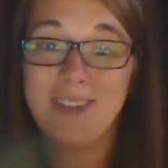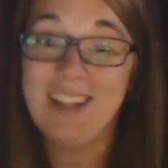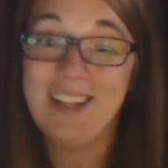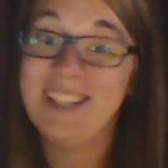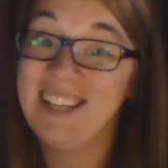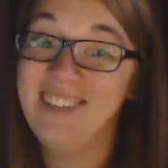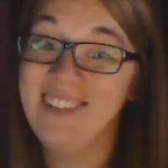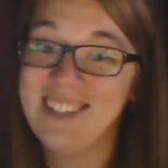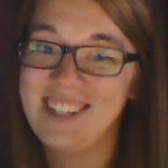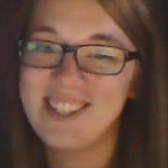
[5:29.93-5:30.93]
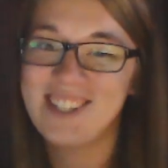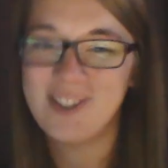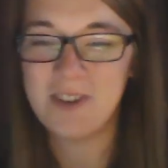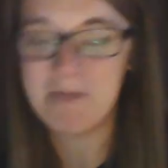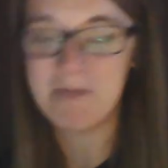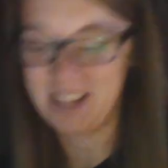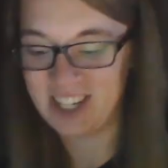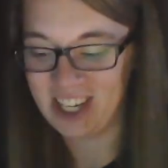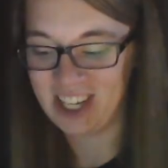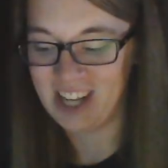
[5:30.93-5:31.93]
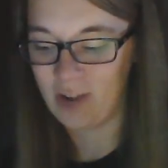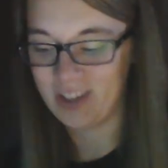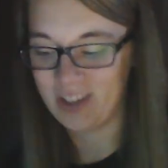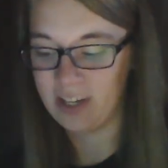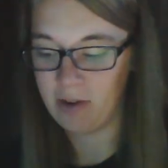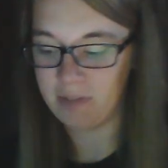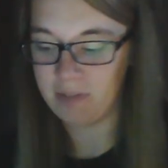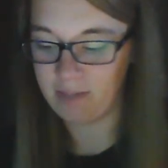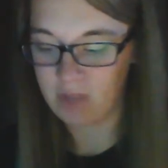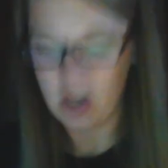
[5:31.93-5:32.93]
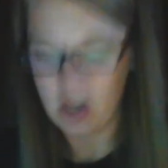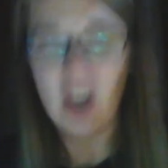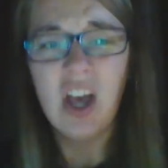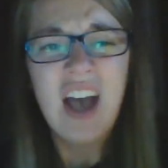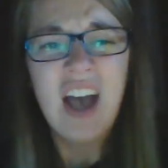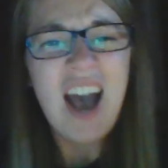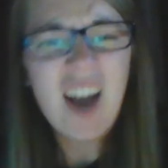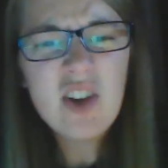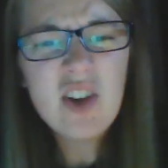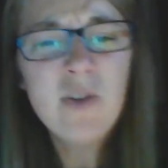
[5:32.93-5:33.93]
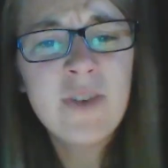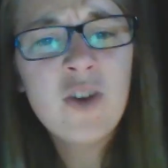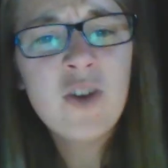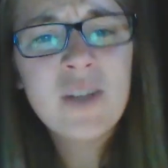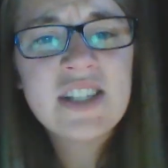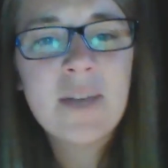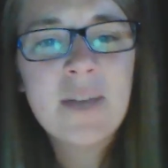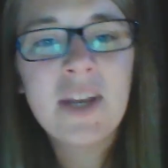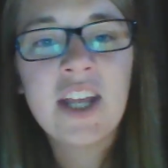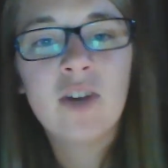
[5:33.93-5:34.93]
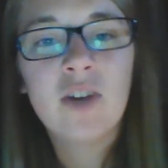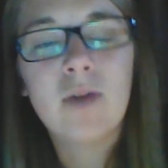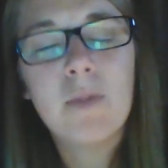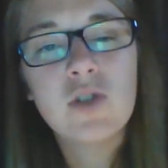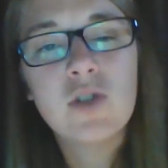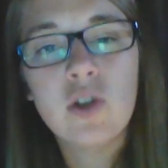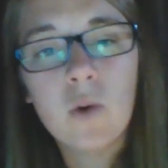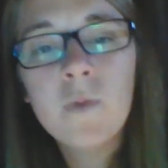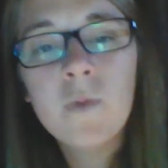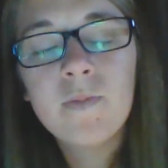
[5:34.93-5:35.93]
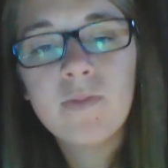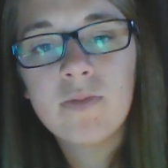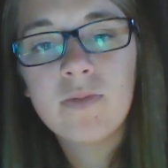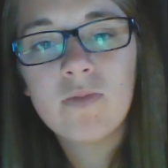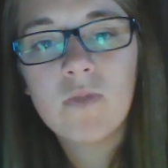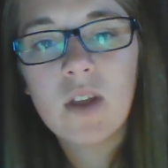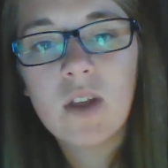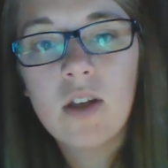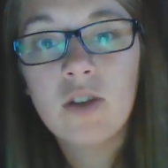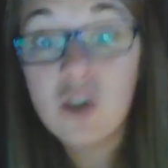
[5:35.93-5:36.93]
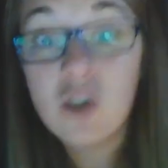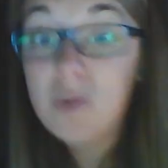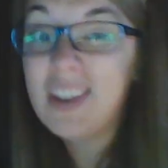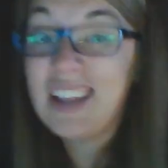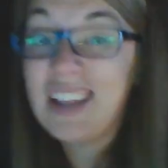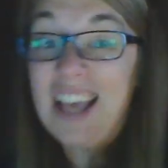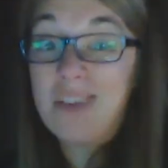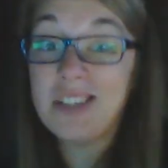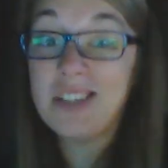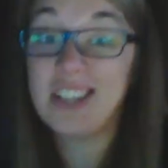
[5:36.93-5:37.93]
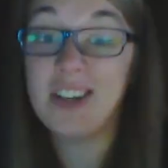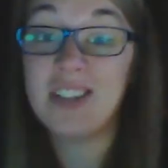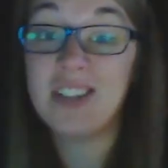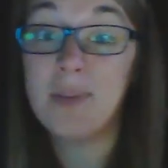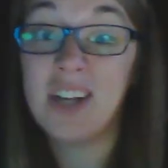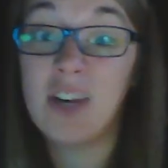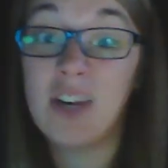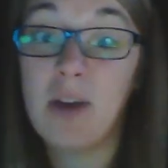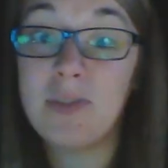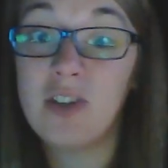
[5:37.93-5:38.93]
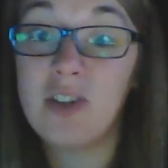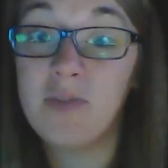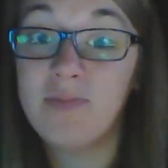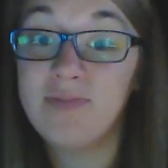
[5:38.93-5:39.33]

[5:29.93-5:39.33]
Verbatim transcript: That's kind of a silly story with the chicken always interrupting. How do you feel when someone interrupts you? Do you really like when someone interrupts you?